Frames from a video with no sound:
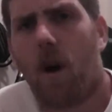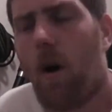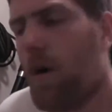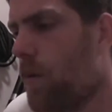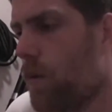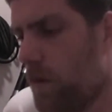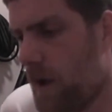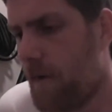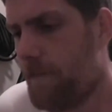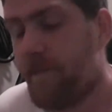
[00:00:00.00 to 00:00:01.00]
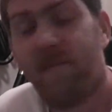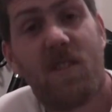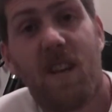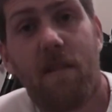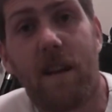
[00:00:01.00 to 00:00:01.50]
whole
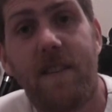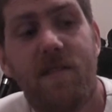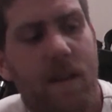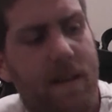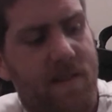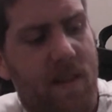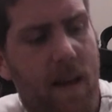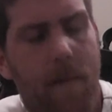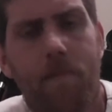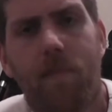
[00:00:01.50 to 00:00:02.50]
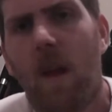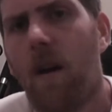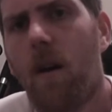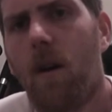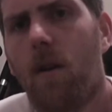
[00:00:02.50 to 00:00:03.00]
series is that
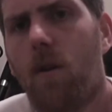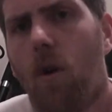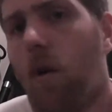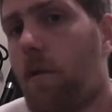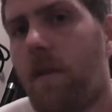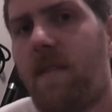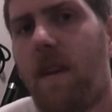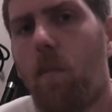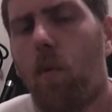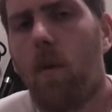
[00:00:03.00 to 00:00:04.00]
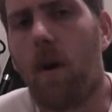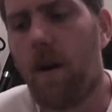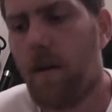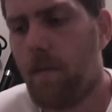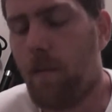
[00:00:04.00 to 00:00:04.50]
conger in deep
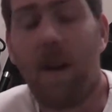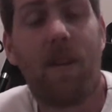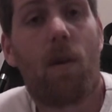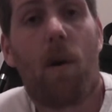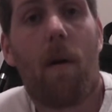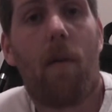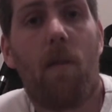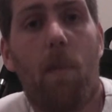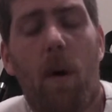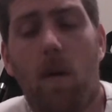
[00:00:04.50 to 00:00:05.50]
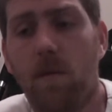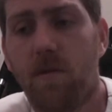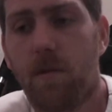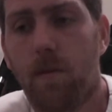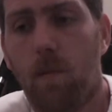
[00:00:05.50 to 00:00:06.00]
water, when you go out on the
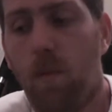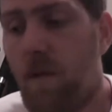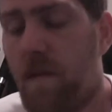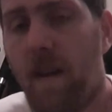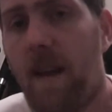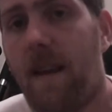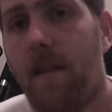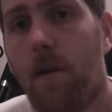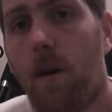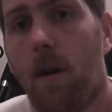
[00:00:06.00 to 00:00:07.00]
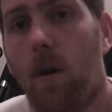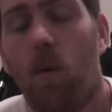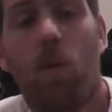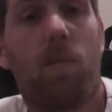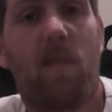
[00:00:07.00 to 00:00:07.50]
boats, will feed
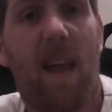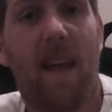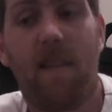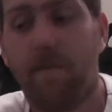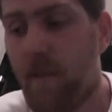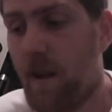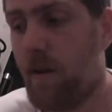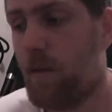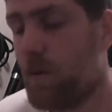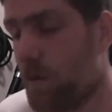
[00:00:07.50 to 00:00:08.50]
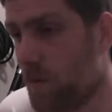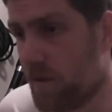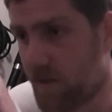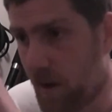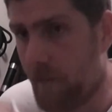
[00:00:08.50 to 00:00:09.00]
all day, you know, all
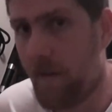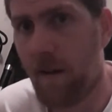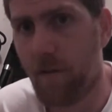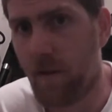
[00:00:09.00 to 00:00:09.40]
the time round